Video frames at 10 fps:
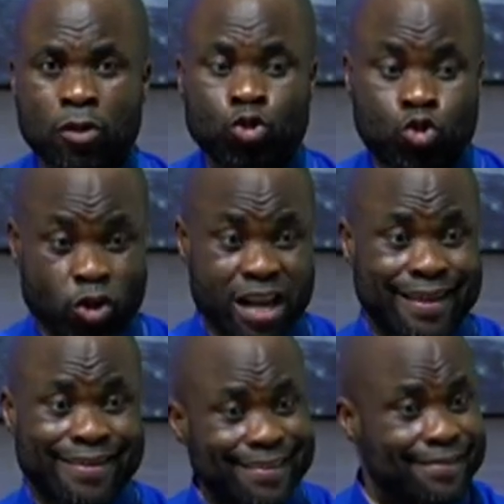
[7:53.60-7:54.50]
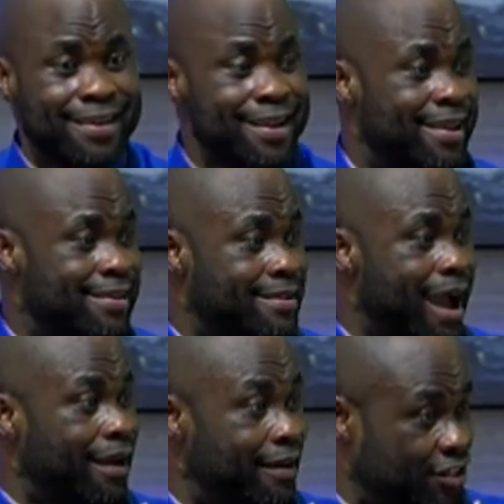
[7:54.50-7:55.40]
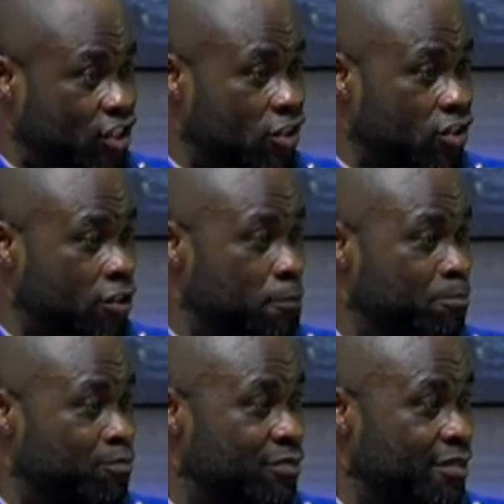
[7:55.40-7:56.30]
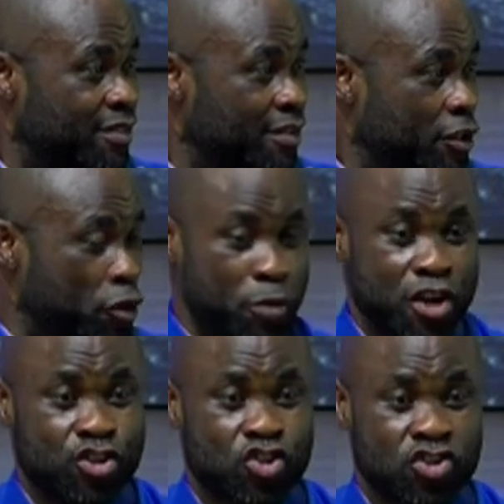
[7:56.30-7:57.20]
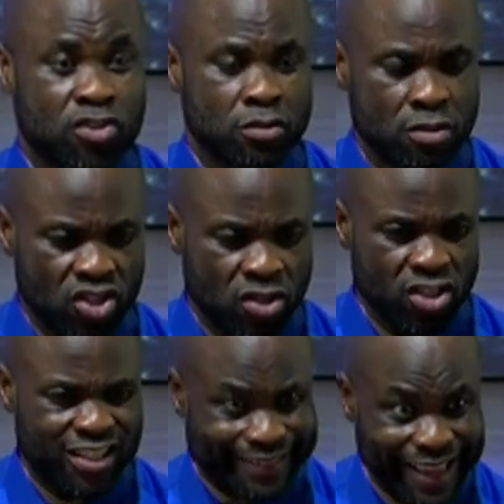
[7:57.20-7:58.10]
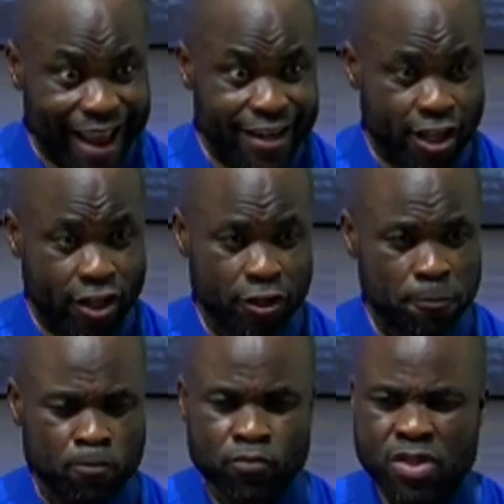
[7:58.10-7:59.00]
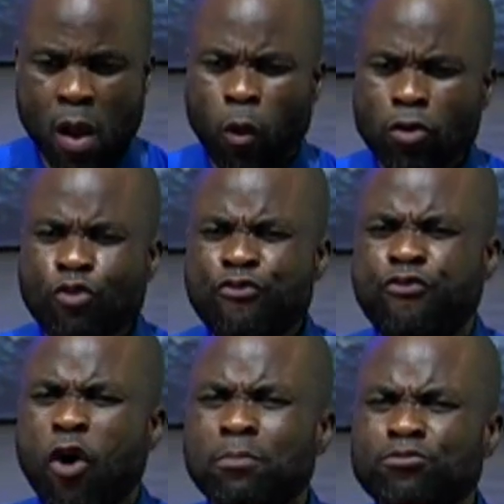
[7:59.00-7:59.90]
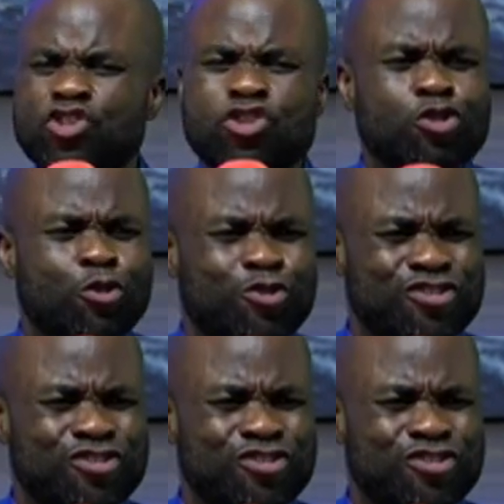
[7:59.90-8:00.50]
to the kidney in dialysis, it means steady. The one who forms you